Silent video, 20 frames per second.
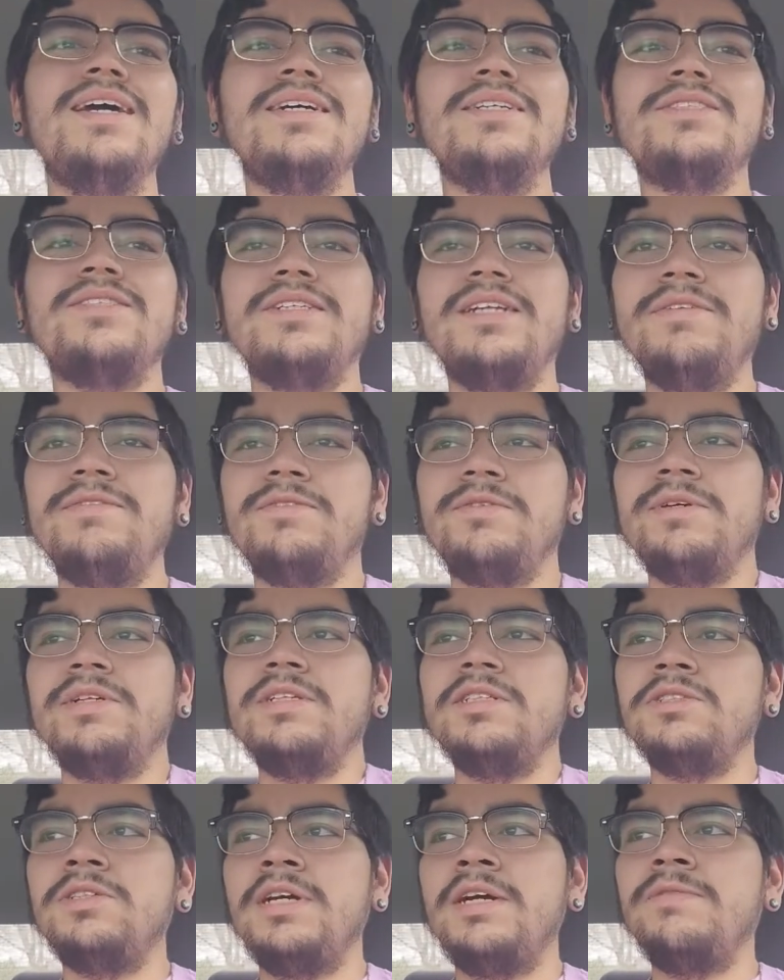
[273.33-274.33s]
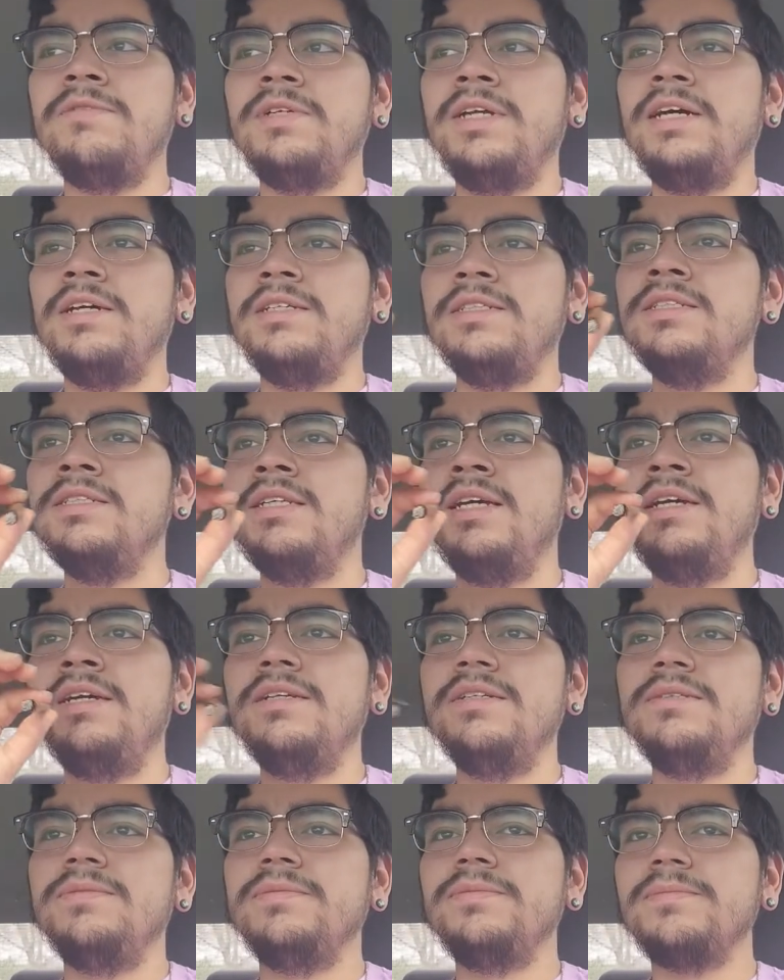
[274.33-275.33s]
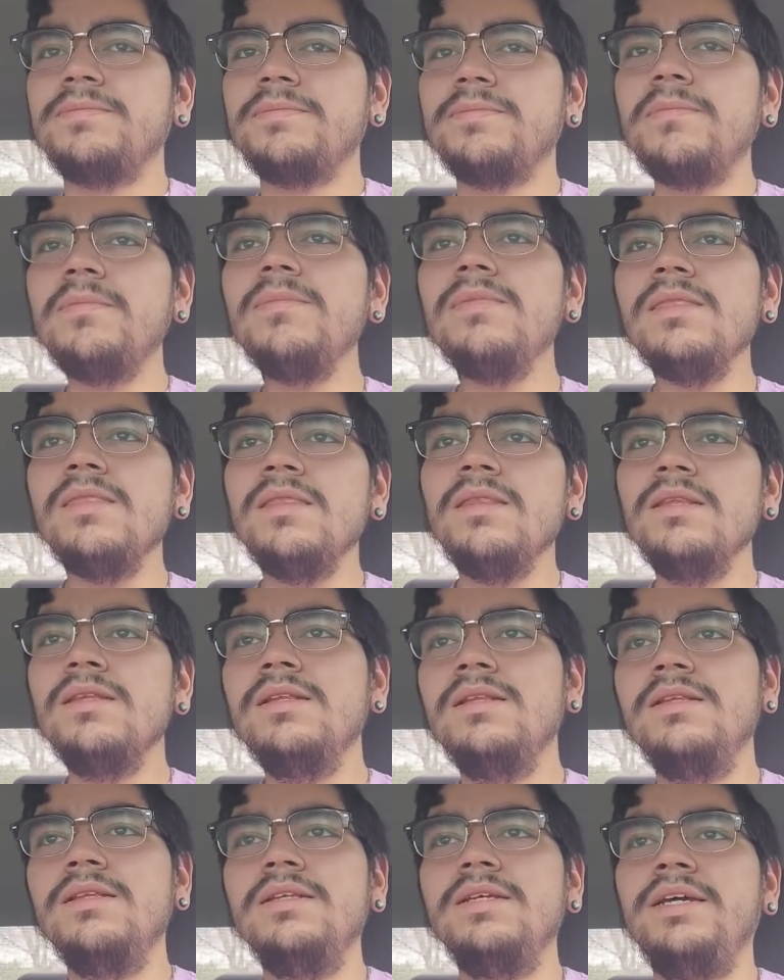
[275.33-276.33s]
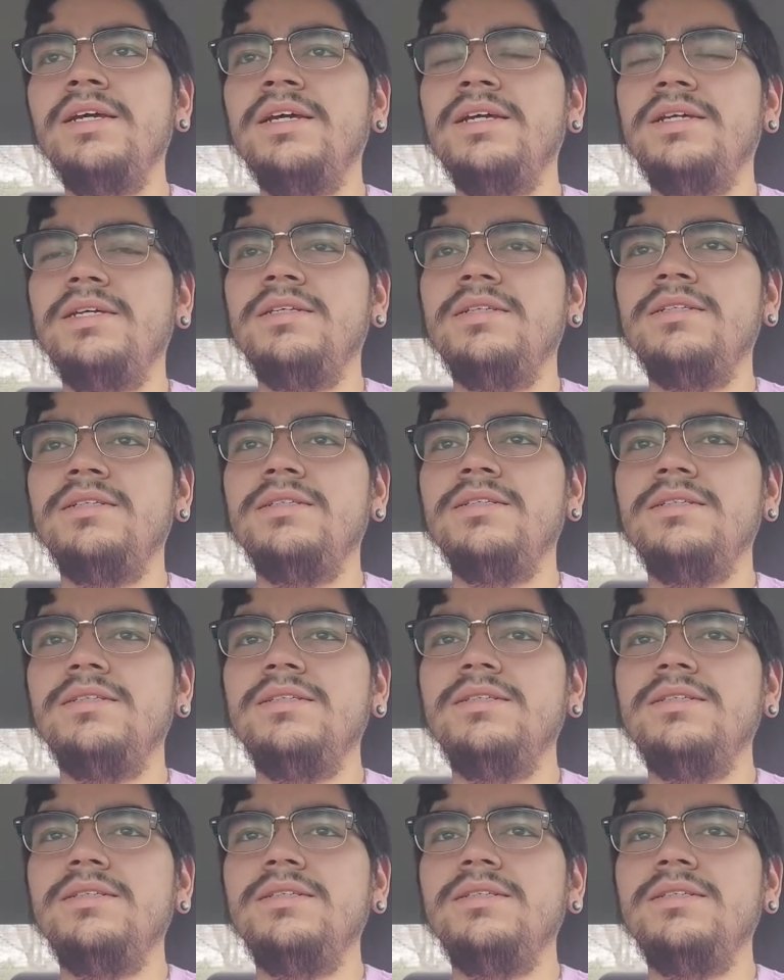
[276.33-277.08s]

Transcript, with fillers: so never really traveled out of state, and